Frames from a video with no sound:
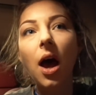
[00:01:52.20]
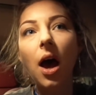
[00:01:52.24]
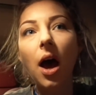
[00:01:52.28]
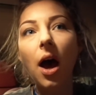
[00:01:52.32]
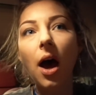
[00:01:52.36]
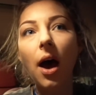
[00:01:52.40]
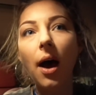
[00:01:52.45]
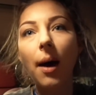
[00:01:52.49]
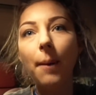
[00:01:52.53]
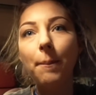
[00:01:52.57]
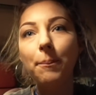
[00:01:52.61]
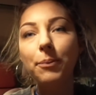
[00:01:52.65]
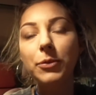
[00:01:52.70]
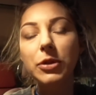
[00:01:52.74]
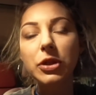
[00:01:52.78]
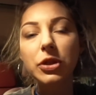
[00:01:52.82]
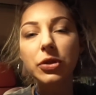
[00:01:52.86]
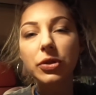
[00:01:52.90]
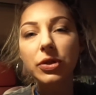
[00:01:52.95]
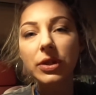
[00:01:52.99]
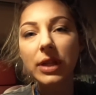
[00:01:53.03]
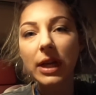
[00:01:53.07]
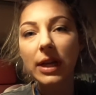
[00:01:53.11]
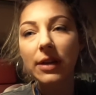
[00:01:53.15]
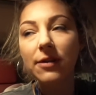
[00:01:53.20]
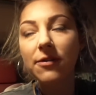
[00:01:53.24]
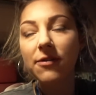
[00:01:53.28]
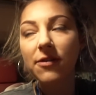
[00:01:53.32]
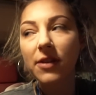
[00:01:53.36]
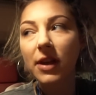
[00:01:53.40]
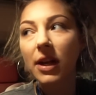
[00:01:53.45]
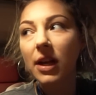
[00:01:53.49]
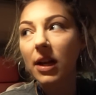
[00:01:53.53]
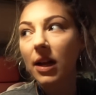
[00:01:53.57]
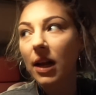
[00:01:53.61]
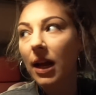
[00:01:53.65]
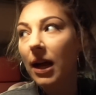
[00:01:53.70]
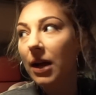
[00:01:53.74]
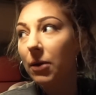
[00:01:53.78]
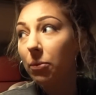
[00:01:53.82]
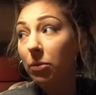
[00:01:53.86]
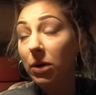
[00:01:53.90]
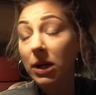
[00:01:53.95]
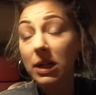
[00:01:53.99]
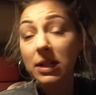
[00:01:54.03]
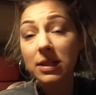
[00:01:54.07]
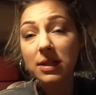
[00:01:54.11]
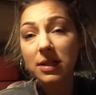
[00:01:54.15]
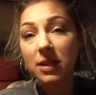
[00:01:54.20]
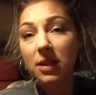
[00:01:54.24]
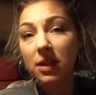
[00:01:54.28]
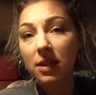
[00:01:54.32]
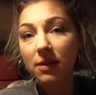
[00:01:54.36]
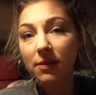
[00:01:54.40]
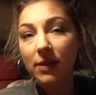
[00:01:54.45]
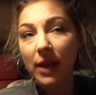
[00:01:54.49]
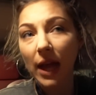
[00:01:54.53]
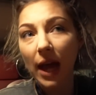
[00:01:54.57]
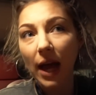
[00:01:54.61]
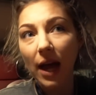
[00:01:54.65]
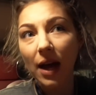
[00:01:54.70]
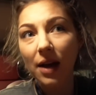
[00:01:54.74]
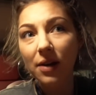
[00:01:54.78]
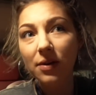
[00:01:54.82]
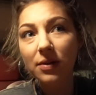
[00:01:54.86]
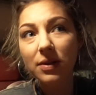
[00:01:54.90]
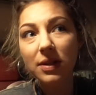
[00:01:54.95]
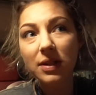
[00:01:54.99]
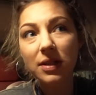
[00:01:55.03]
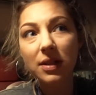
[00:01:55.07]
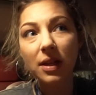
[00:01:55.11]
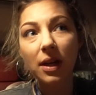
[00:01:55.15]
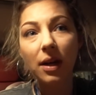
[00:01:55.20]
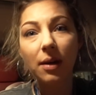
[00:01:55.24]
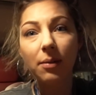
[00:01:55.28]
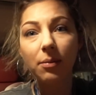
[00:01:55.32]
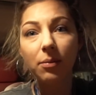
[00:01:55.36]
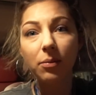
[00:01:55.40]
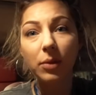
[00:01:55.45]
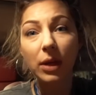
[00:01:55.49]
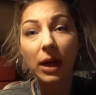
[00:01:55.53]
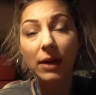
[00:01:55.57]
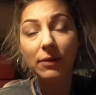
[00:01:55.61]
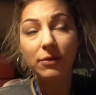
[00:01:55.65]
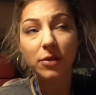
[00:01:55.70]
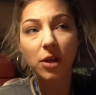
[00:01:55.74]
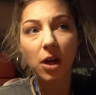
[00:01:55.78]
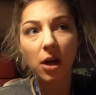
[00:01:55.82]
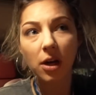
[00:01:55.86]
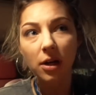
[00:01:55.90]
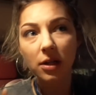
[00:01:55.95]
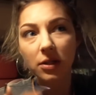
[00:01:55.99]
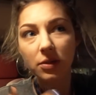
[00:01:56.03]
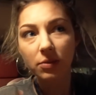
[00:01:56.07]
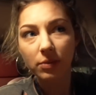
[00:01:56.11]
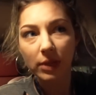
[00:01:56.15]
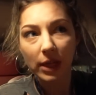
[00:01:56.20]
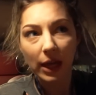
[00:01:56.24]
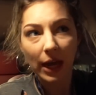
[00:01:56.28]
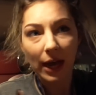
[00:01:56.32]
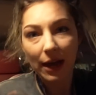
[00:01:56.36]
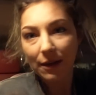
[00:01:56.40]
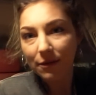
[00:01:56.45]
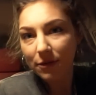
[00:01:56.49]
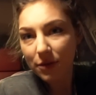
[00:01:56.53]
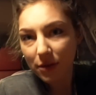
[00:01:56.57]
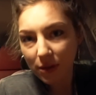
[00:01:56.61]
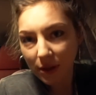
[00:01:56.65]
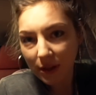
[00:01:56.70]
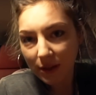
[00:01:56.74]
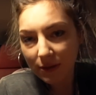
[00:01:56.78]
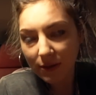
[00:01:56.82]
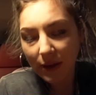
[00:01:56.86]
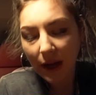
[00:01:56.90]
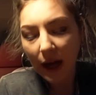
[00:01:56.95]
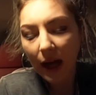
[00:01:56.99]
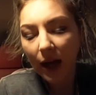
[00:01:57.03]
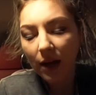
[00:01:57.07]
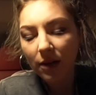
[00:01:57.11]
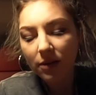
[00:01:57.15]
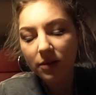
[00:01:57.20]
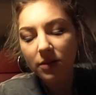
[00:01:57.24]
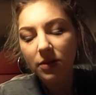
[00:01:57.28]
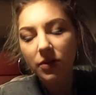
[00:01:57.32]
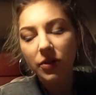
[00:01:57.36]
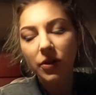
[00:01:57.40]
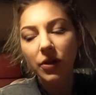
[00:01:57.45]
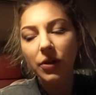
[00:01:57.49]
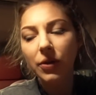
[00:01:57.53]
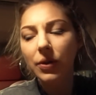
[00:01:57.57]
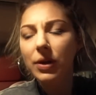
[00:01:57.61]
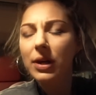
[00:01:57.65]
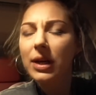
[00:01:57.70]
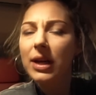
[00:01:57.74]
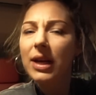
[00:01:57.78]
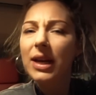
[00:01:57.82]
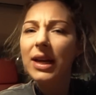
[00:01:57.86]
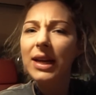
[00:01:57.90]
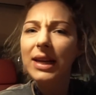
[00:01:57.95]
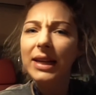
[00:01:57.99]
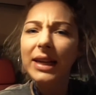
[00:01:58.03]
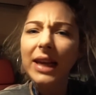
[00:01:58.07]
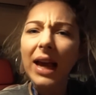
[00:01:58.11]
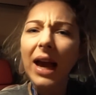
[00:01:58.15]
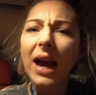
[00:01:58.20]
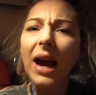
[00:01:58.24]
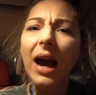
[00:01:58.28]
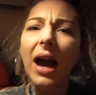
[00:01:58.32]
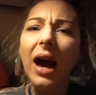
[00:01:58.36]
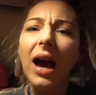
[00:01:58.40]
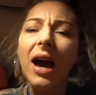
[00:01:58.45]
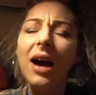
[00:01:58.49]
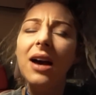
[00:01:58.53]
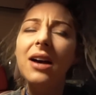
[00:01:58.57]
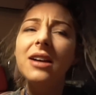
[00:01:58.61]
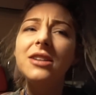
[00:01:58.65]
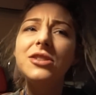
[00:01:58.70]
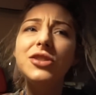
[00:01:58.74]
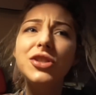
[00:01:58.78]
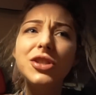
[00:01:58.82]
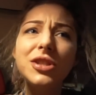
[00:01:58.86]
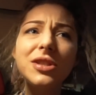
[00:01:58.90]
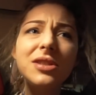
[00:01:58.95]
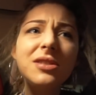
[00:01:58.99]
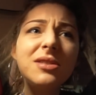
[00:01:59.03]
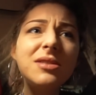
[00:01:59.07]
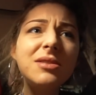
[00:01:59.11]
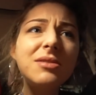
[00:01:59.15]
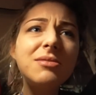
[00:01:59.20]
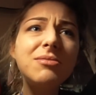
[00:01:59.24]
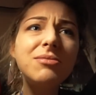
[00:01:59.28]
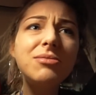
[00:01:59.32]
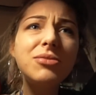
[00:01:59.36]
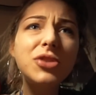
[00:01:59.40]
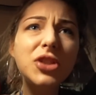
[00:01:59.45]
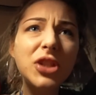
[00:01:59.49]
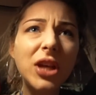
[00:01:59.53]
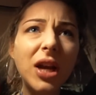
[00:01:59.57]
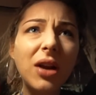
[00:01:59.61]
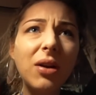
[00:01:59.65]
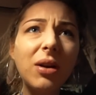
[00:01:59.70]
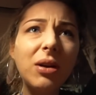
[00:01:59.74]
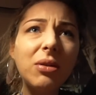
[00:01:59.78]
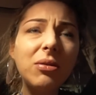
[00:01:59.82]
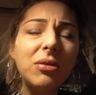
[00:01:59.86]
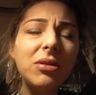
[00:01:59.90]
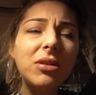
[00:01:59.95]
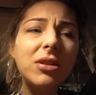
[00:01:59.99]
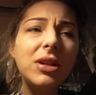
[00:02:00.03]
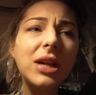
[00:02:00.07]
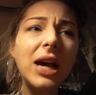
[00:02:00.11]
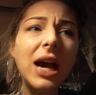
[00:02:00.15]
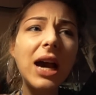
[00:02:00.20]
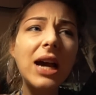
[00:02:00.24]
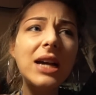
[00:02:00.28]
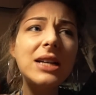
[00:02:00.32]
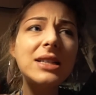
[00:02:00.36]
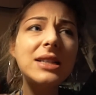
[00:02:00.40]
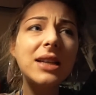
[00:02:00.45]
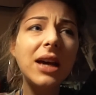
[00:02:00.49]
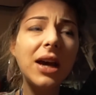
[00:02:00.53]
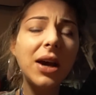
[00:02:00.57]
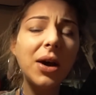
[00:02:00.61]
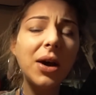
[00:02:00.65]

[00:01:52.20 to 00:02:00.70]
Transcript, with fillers: um, to stay fit and we can still leave the house um, we have dogs we have to leave the house so yeah just sharing with you guys I